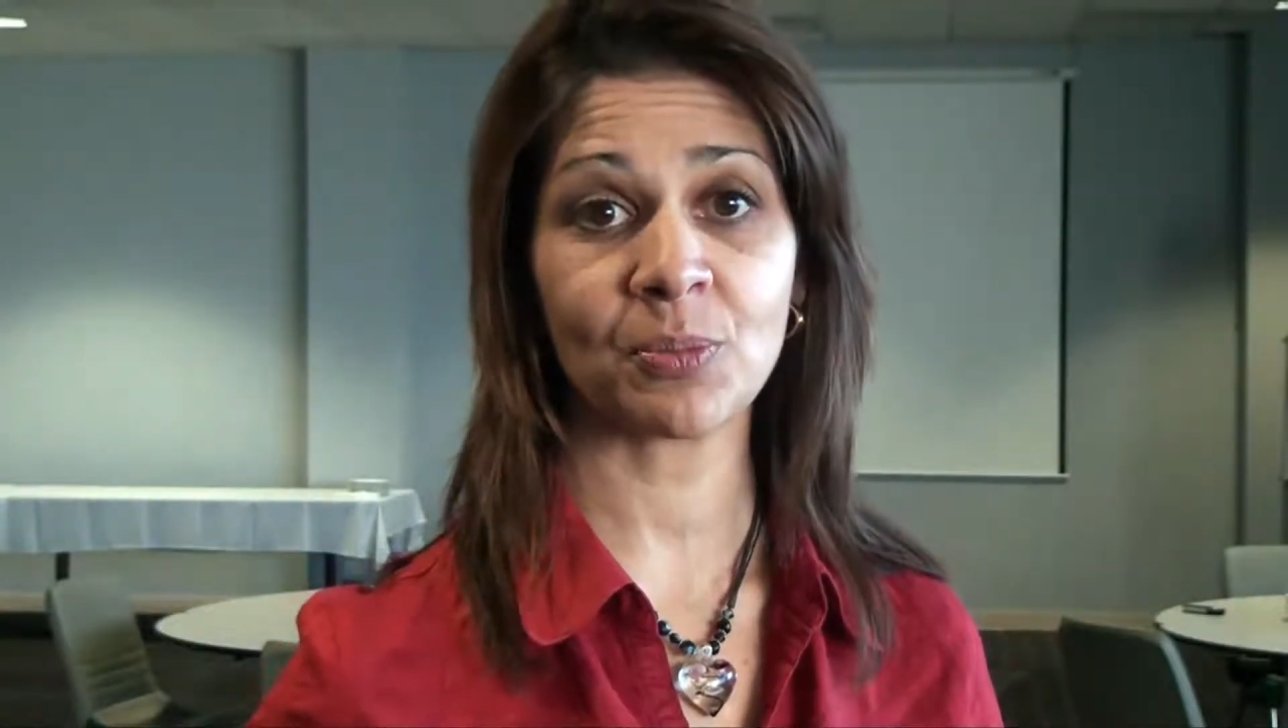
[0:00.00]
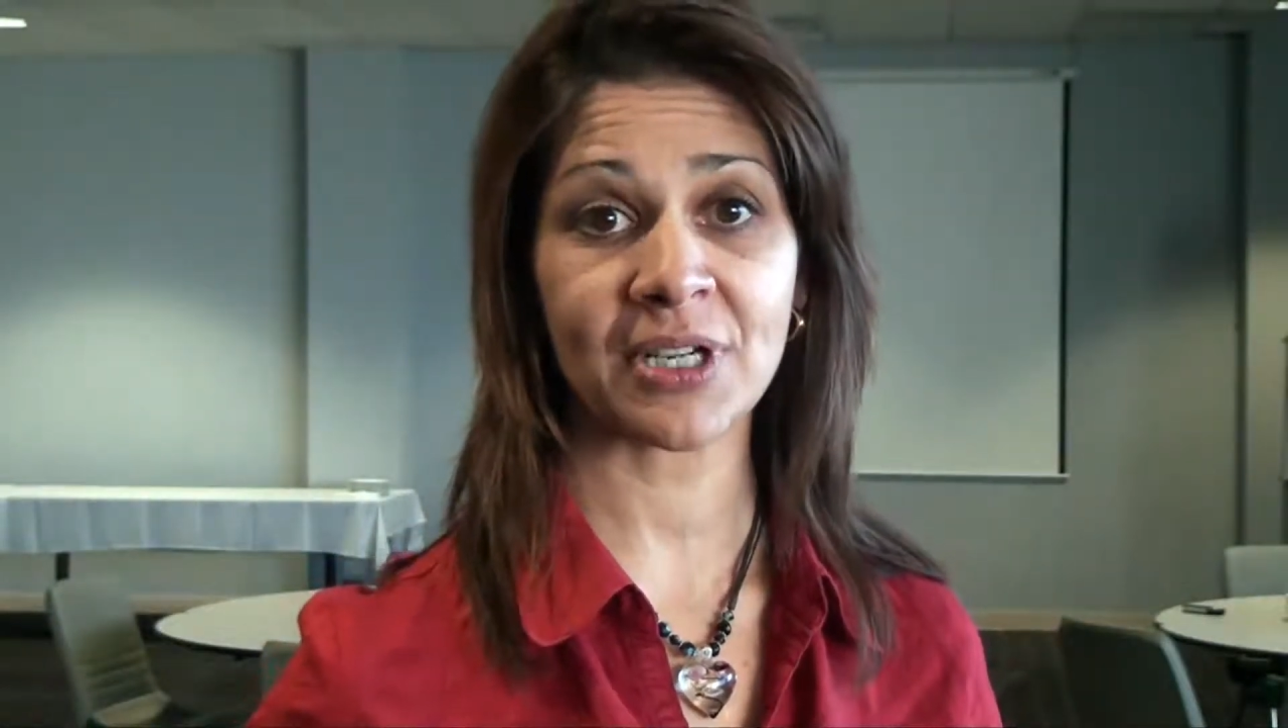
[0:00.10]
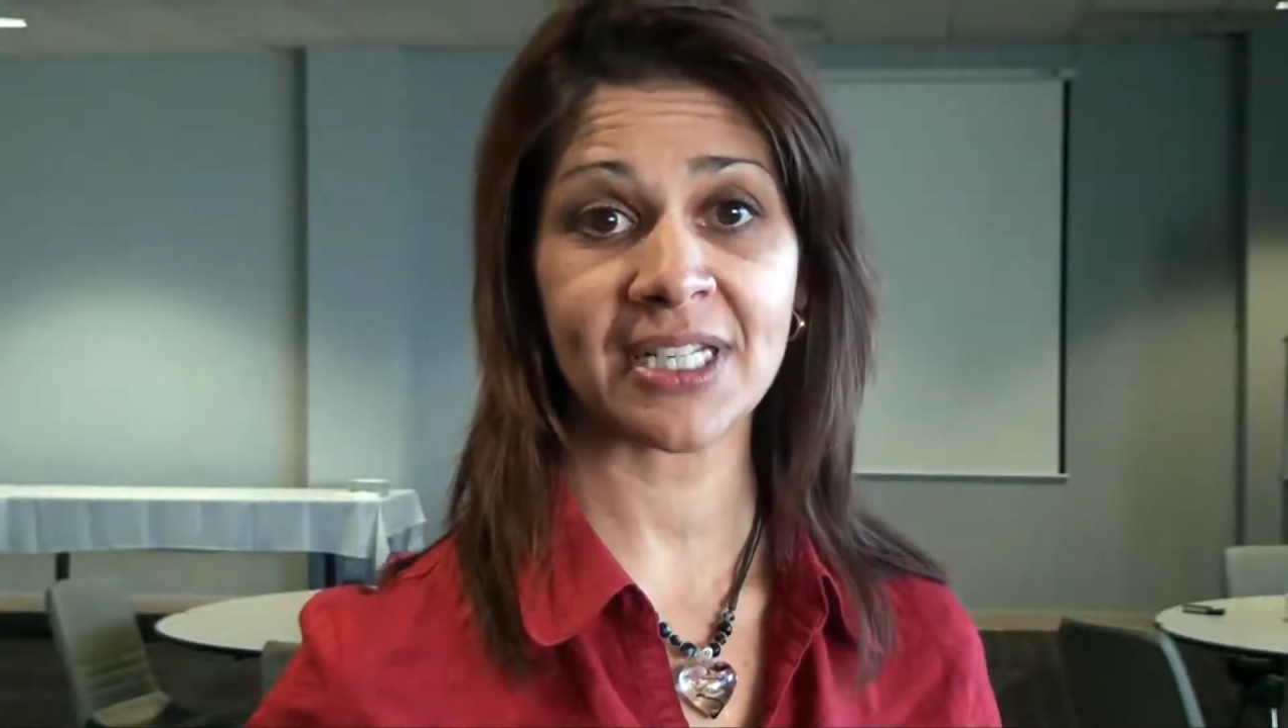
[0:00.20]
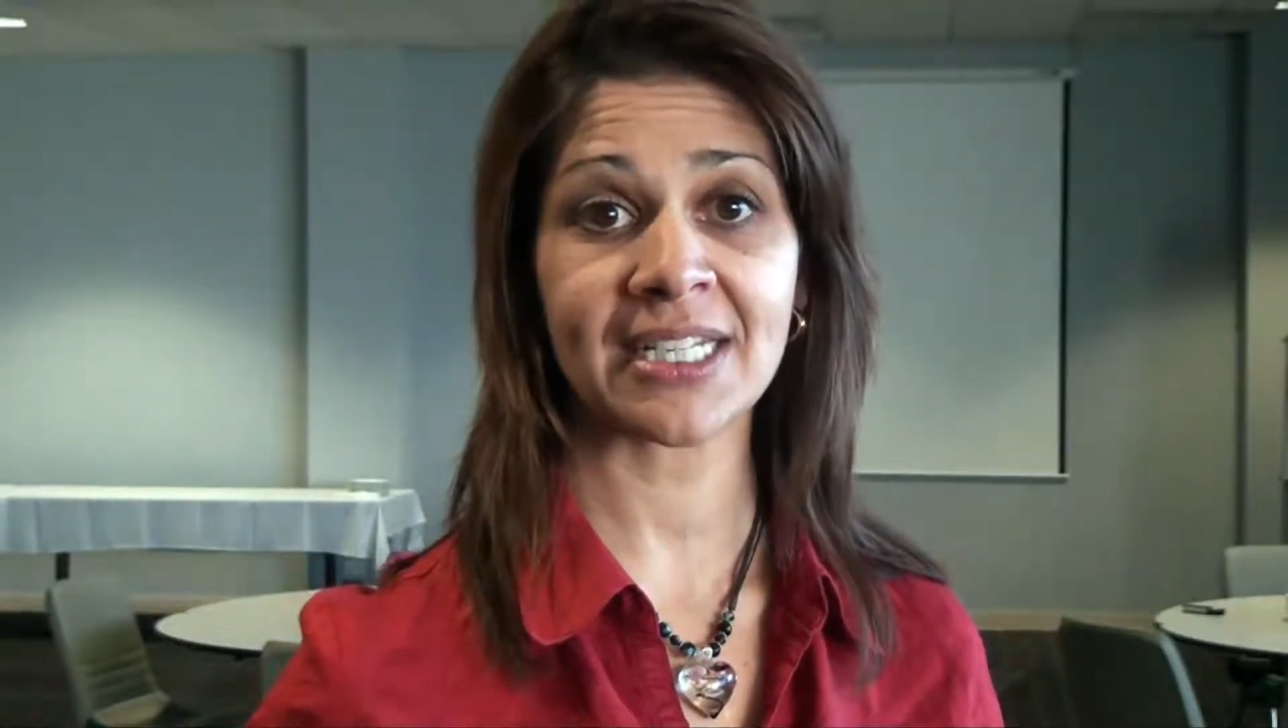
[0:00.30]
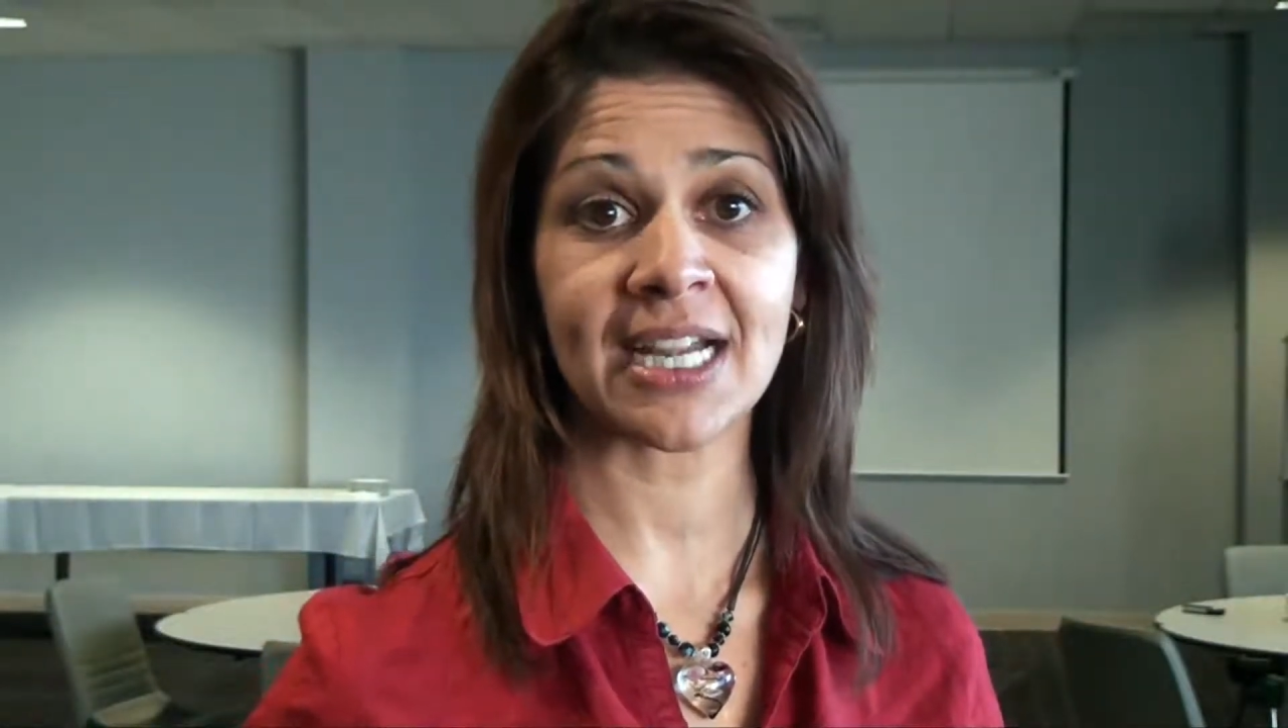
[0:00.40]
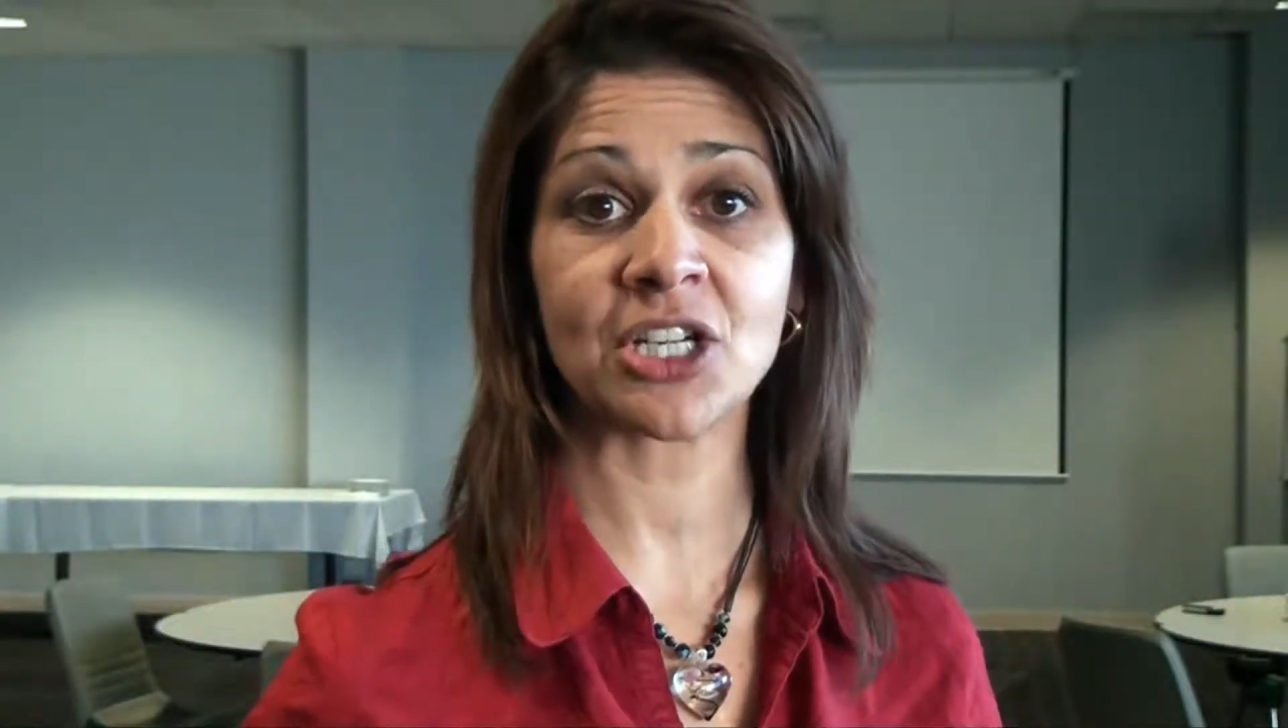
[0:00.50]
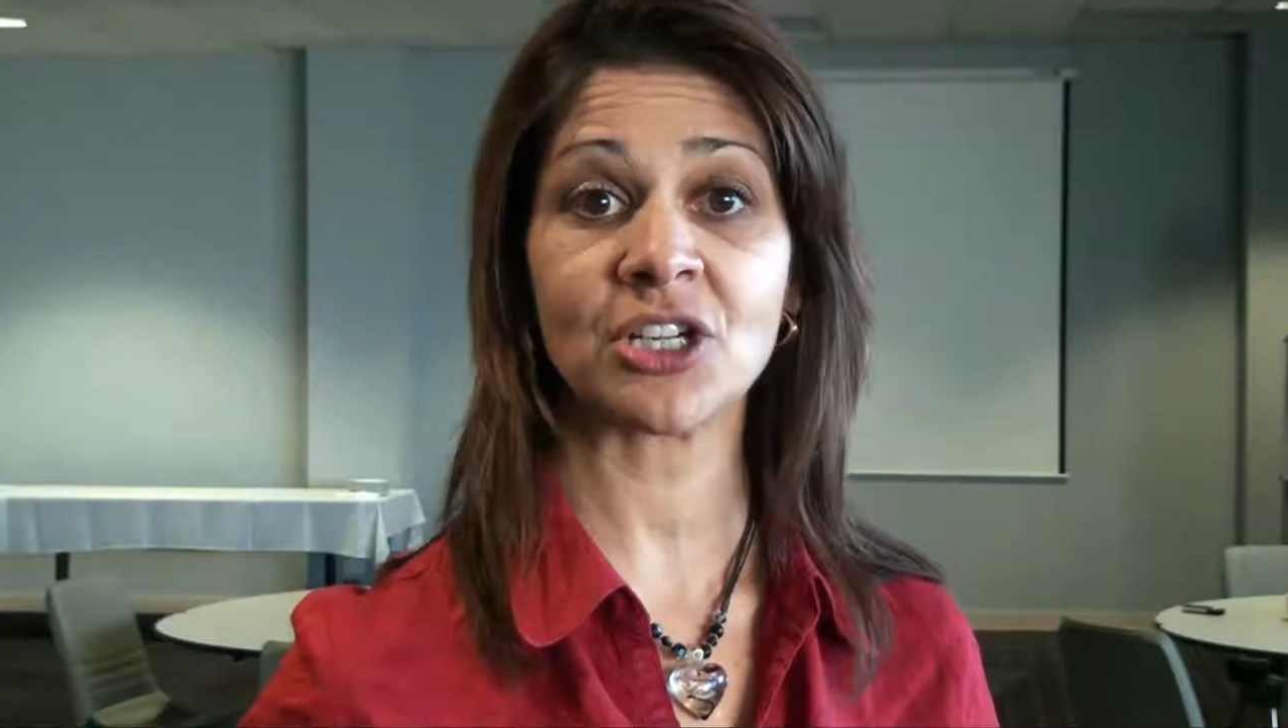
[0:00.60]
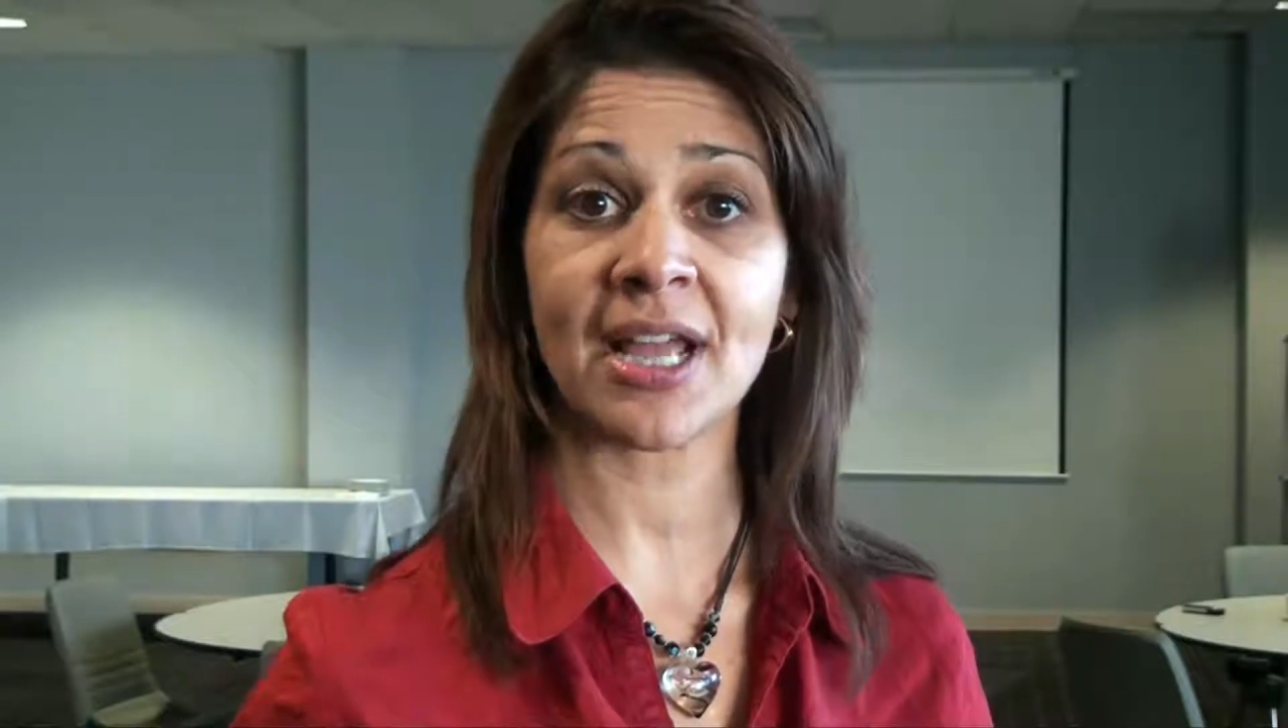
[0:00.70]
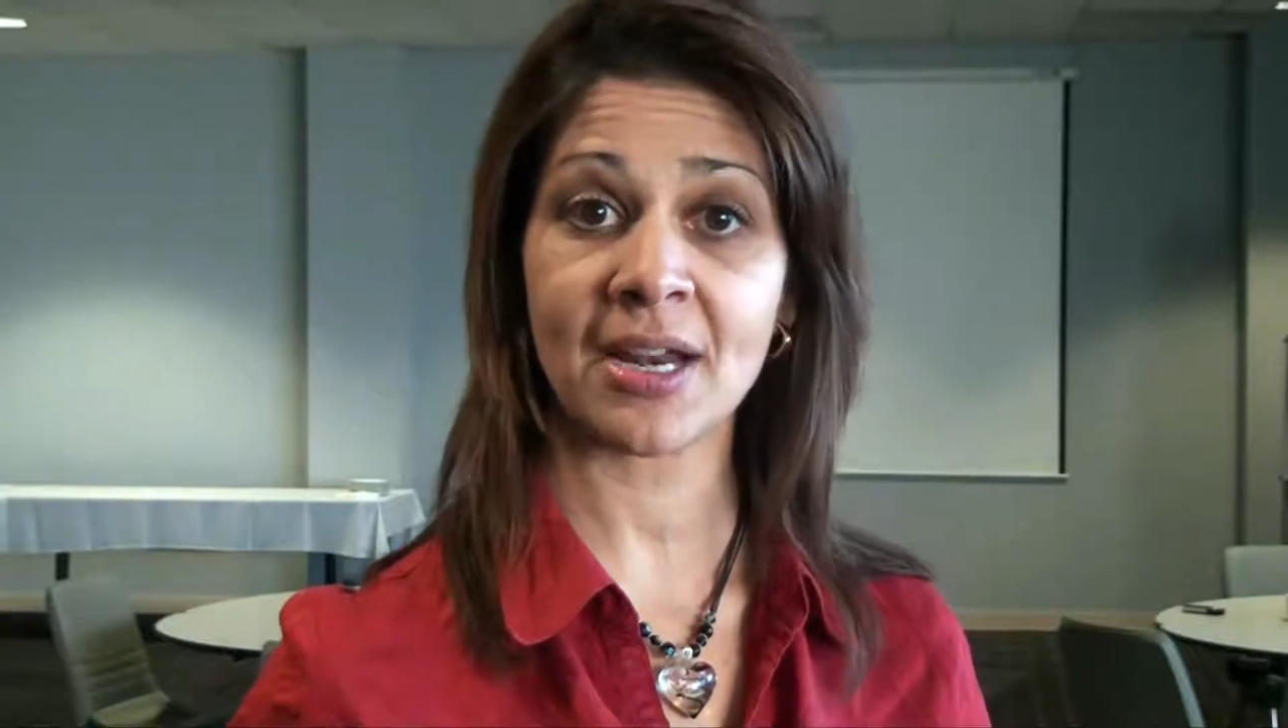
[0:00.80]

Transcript: presentation